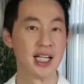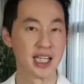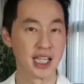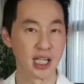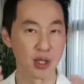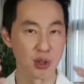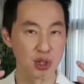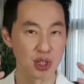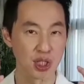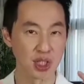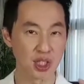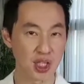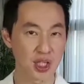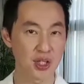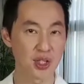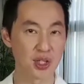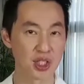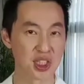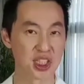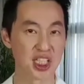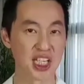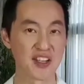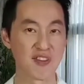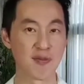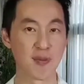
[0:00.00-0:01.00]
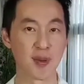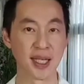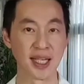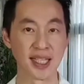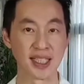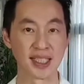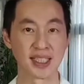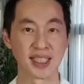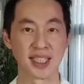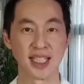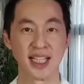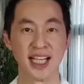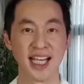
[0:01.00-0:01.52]
There's another safe
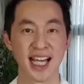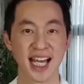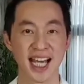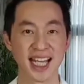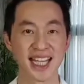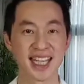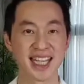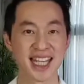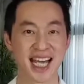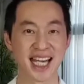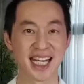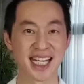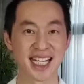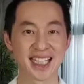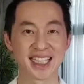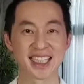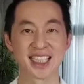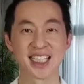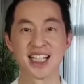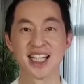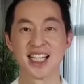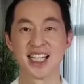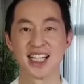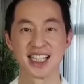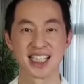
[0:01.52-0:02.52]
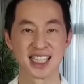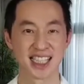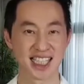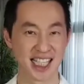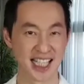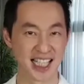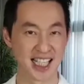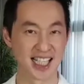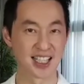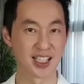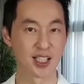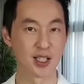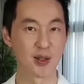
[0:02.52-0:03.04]
place, and that is
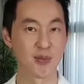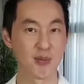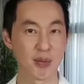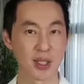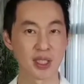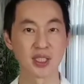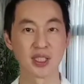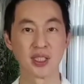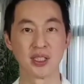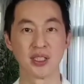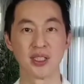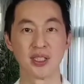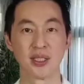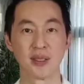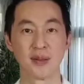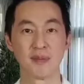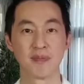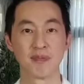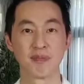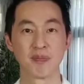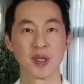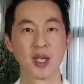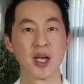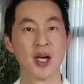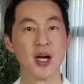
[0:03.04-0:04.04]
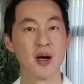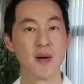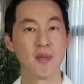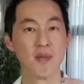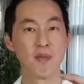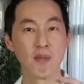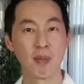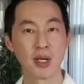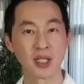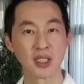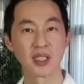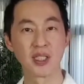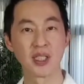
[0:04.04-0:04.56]
skeletal muscle.
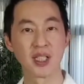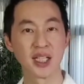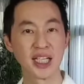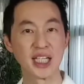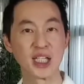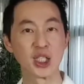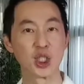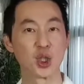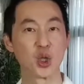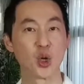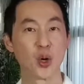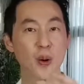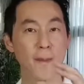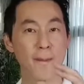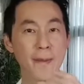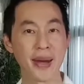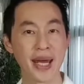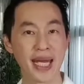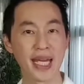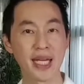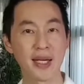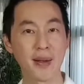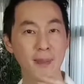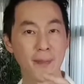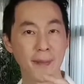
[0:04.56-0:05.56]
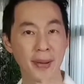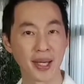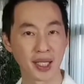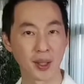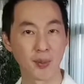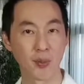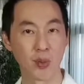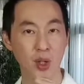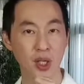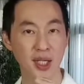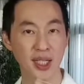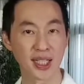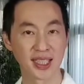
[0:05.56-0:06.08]
Muscle is your main
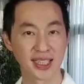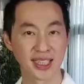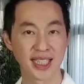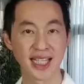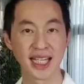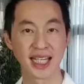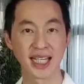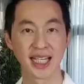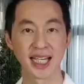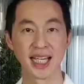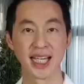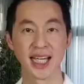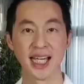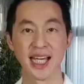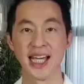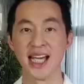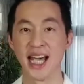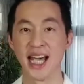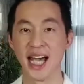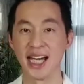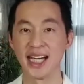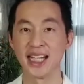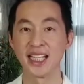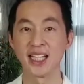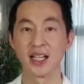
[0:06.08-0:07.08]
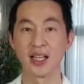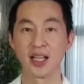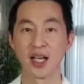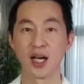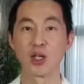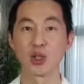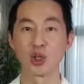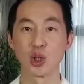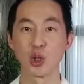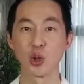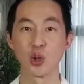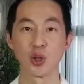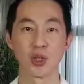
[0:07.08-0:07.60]
metabolic sink, and it
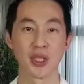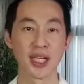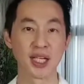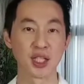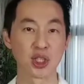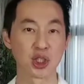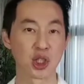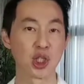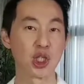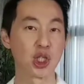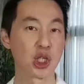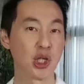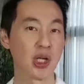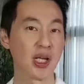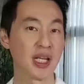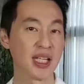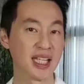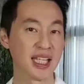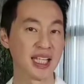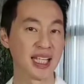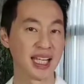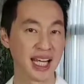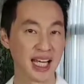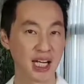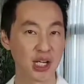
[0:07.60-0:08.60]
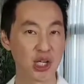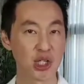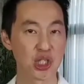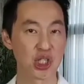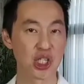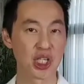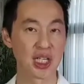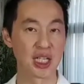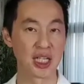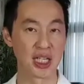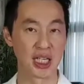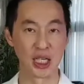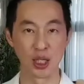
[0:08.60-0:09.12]
allows you to take circulating
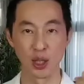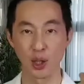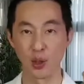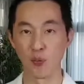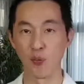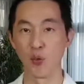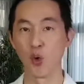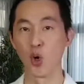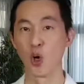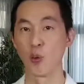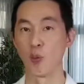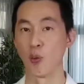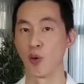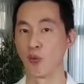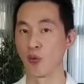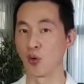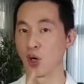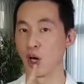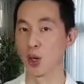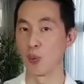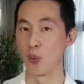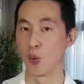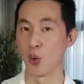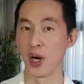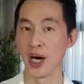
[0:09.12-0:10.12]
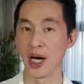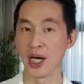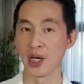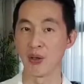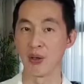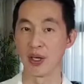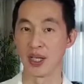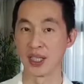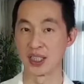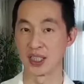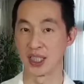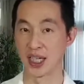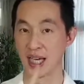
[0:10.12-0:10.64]
energy in the form of
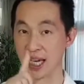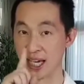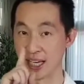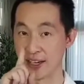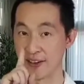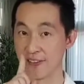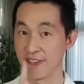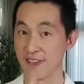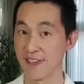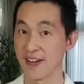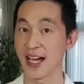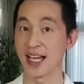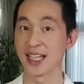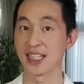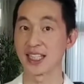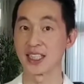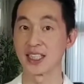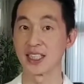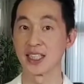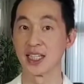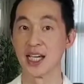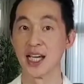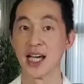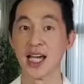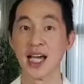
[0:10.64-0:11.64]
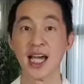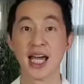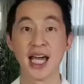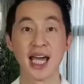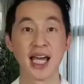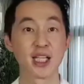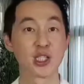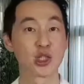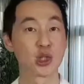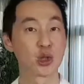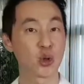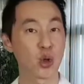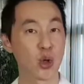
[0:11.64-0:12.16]
carbohydrates and fats
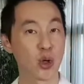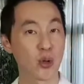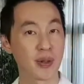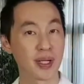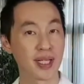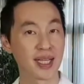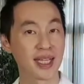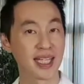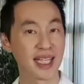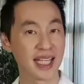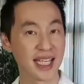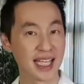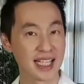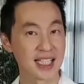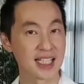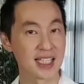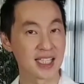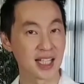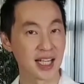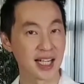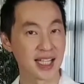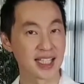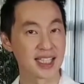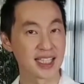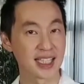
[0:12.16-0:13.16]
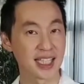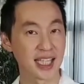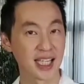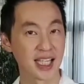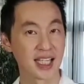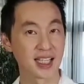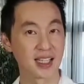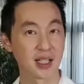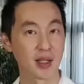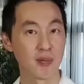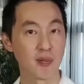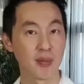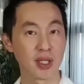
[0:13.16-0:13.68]
and store it inside
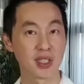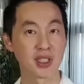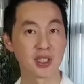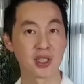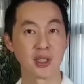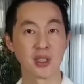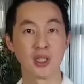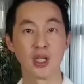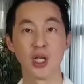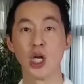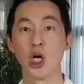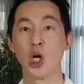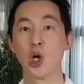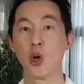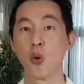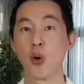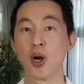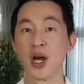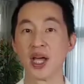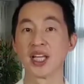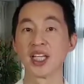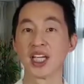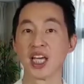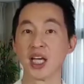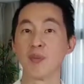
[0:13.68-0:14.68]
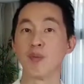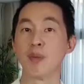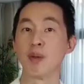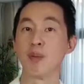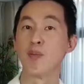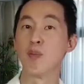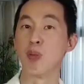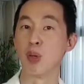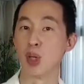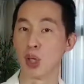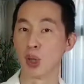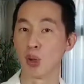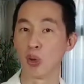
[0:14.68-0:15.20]
skeletal muscle where it can be
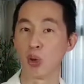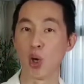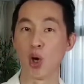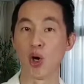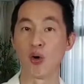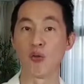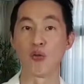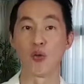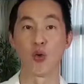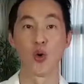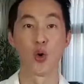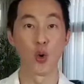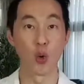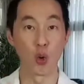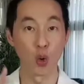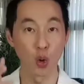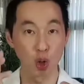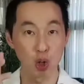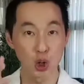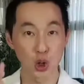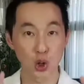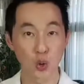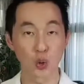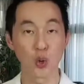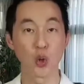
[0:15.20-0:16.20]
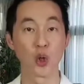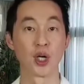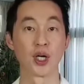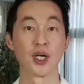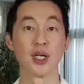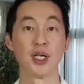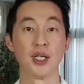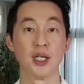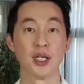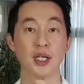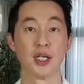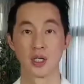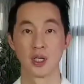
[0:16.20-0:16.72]
burned off or
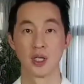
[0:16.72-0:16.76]
stored.